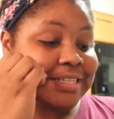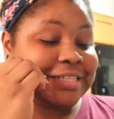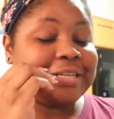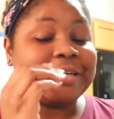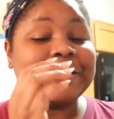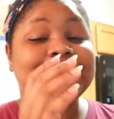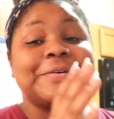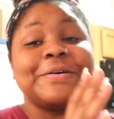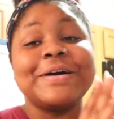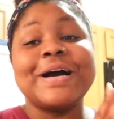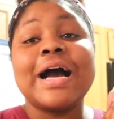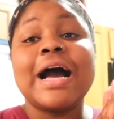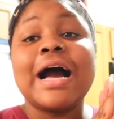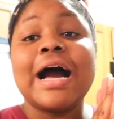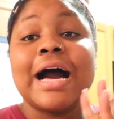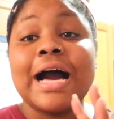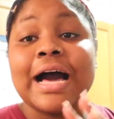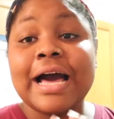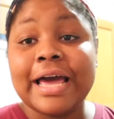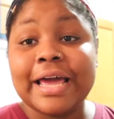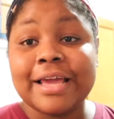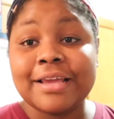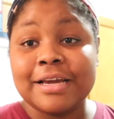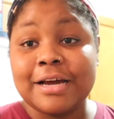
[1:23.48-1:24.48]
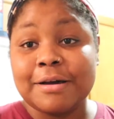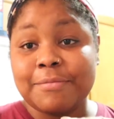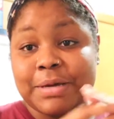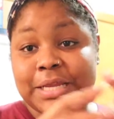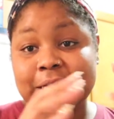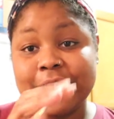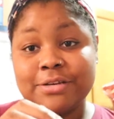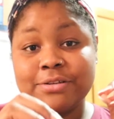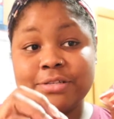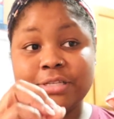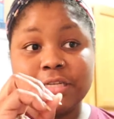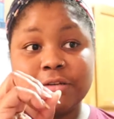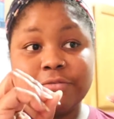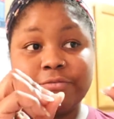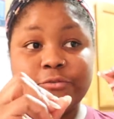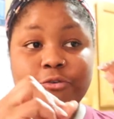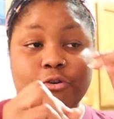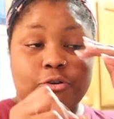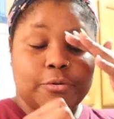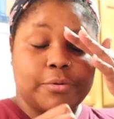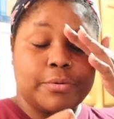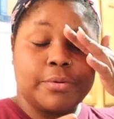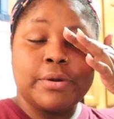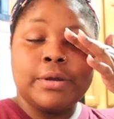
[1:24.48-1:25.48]
so I got my nails done
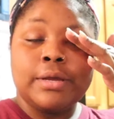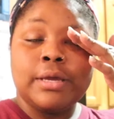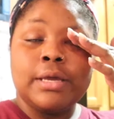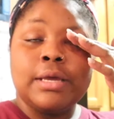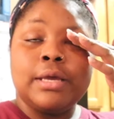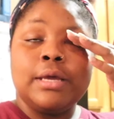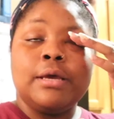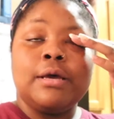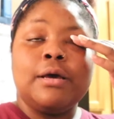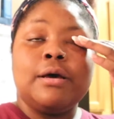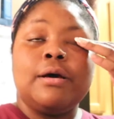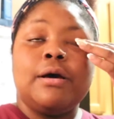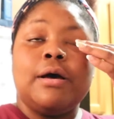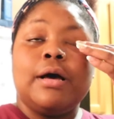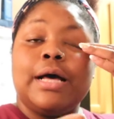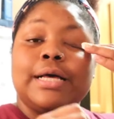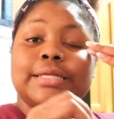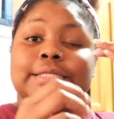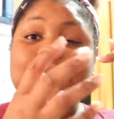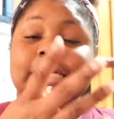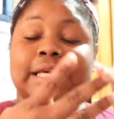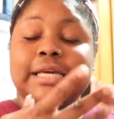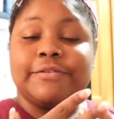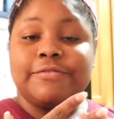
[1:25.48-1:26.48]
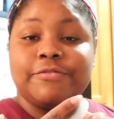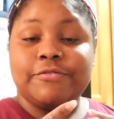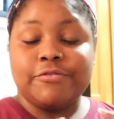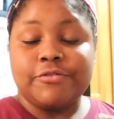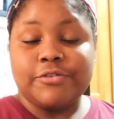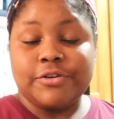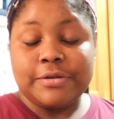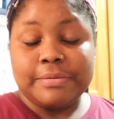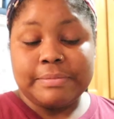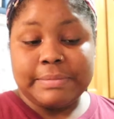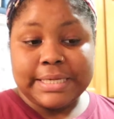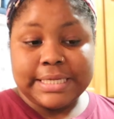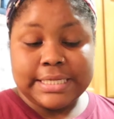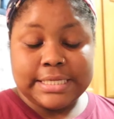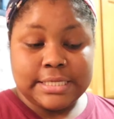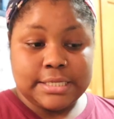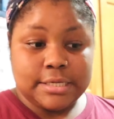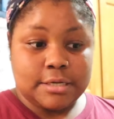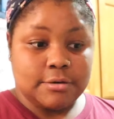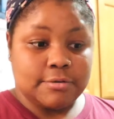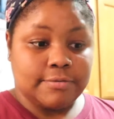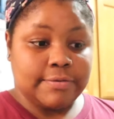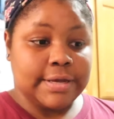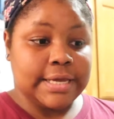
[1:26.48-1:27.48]
for as a gift to
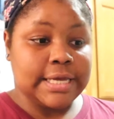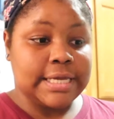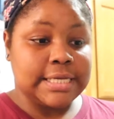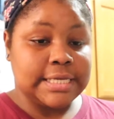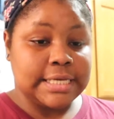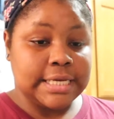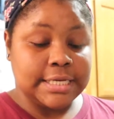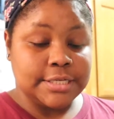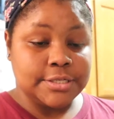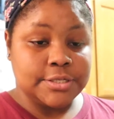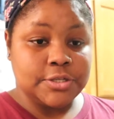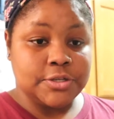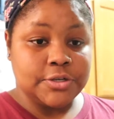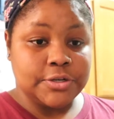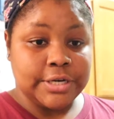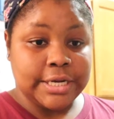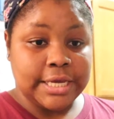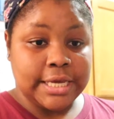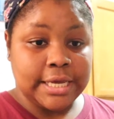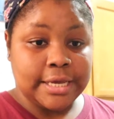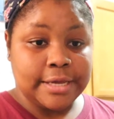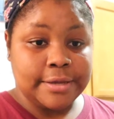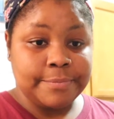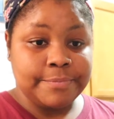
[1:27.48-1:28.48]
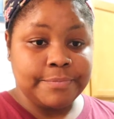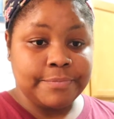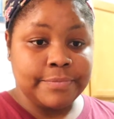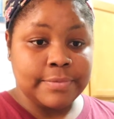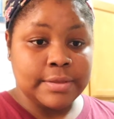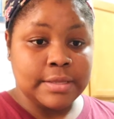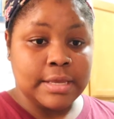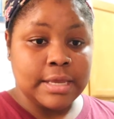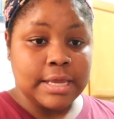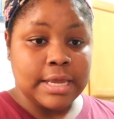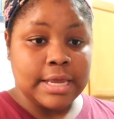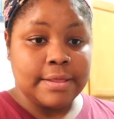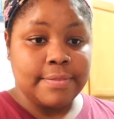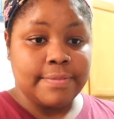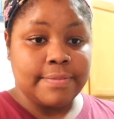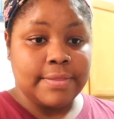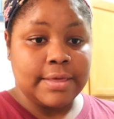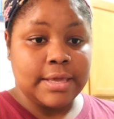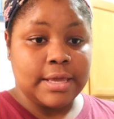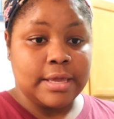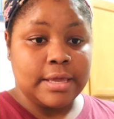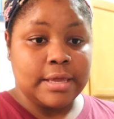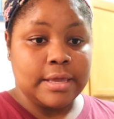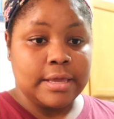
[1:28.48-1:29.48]
myself yesterday. And
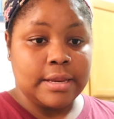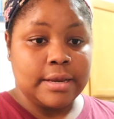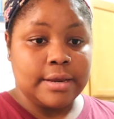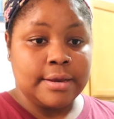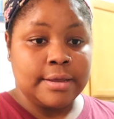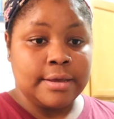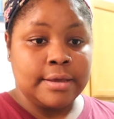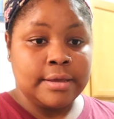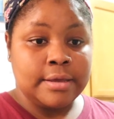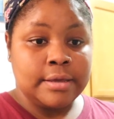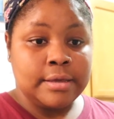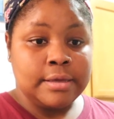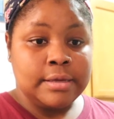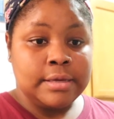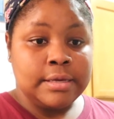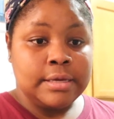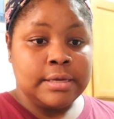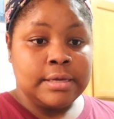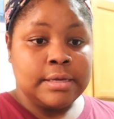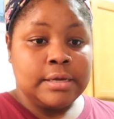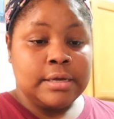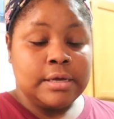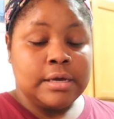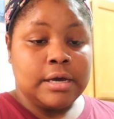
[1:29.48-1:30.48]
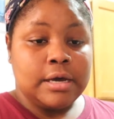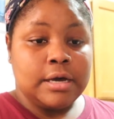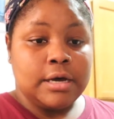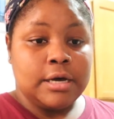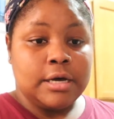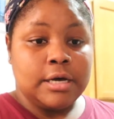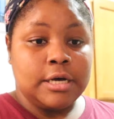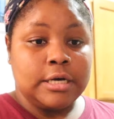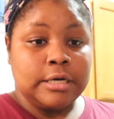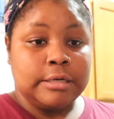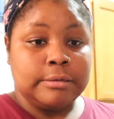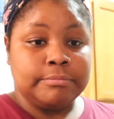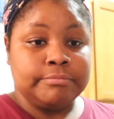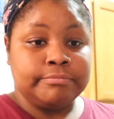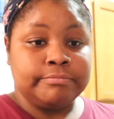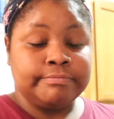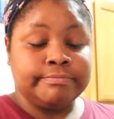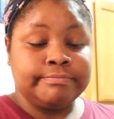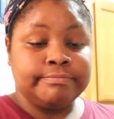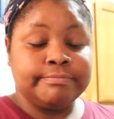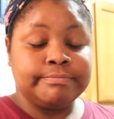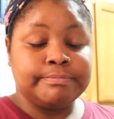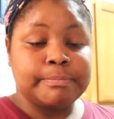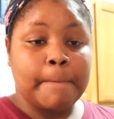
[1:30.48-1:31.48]
then um,